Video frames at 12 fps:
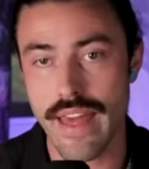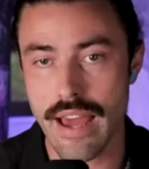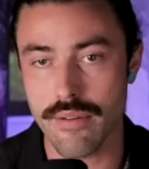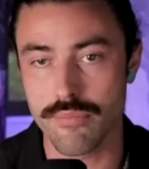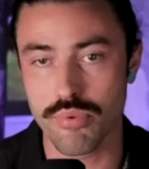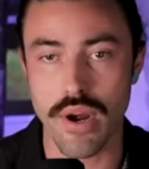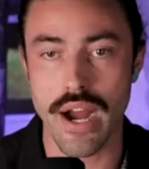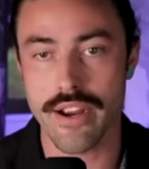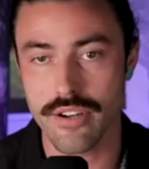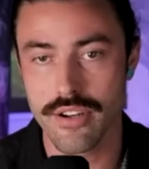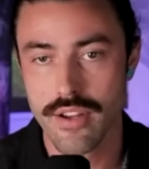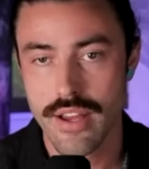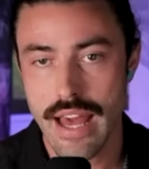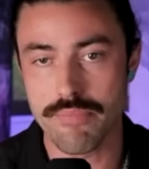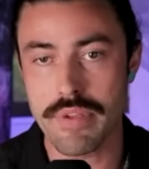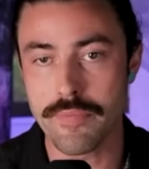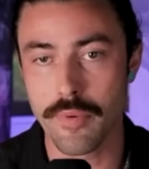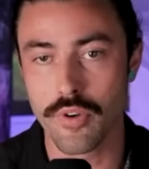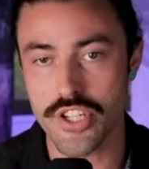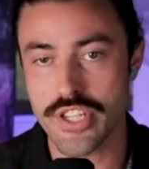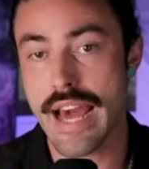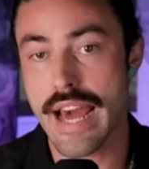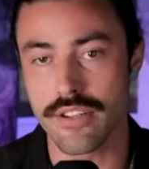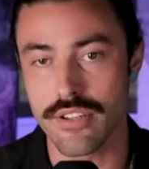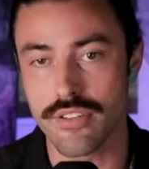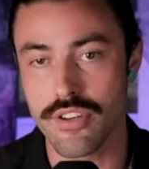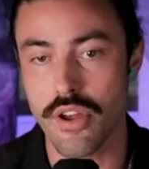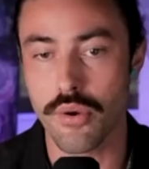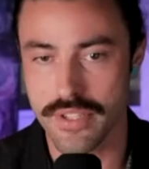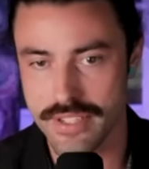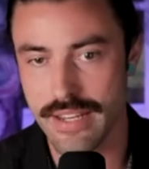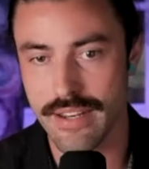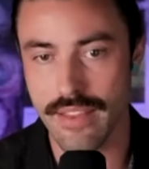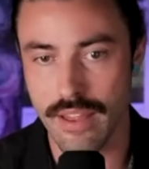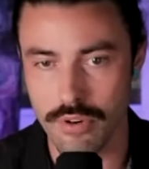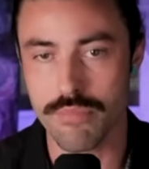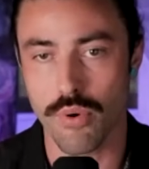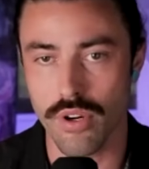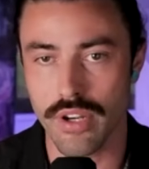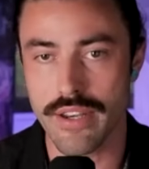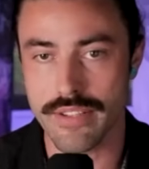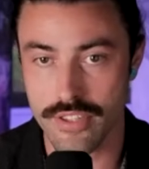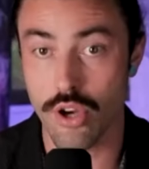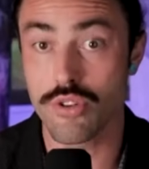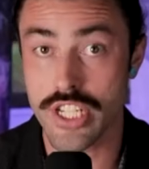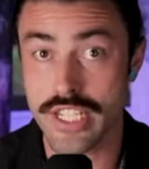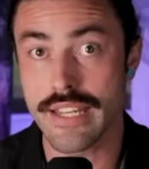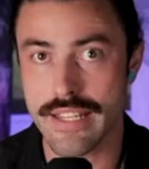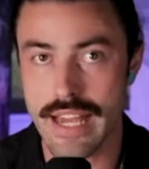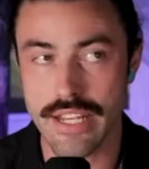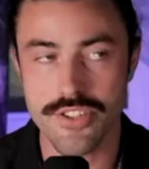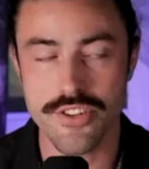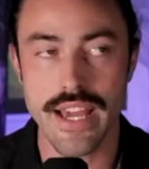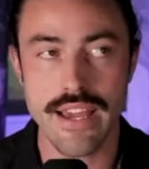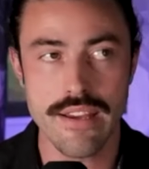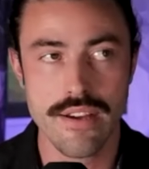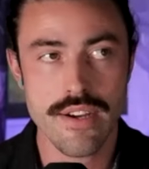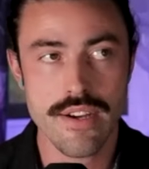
that prior, and people just hadn't noticed it and then reported it as though she did it yesterday.